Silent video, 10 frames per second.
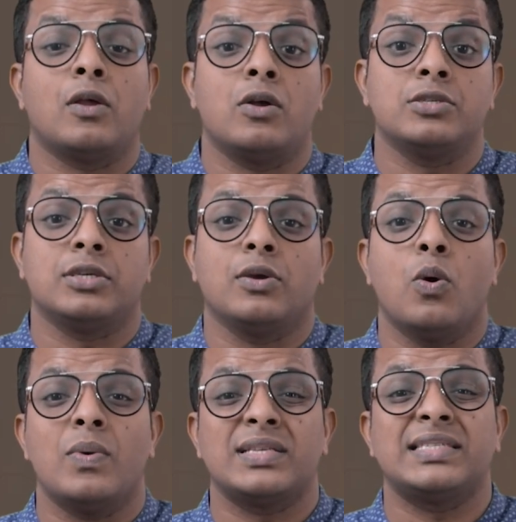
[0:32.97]
launching
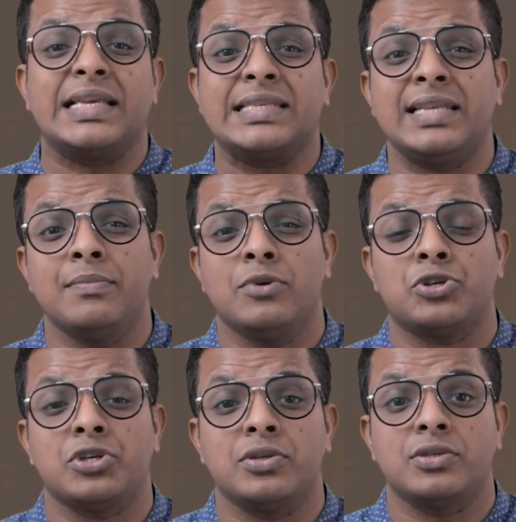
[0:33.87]
over 60
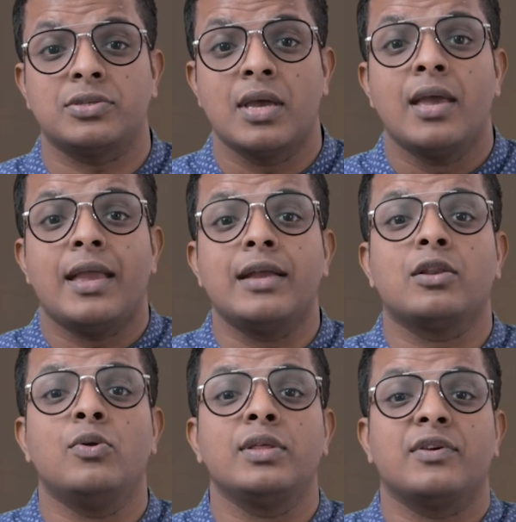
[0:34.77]
missions,
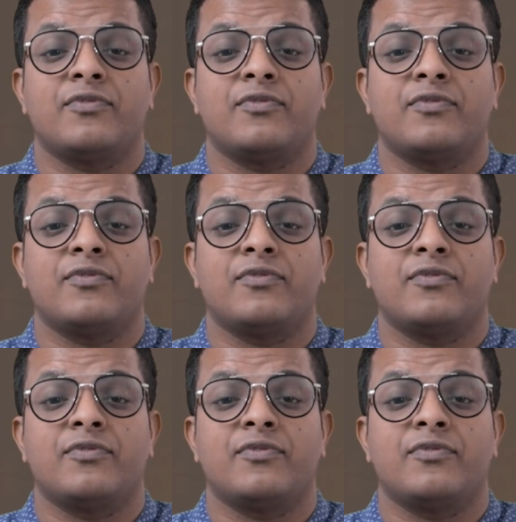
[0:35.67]
including the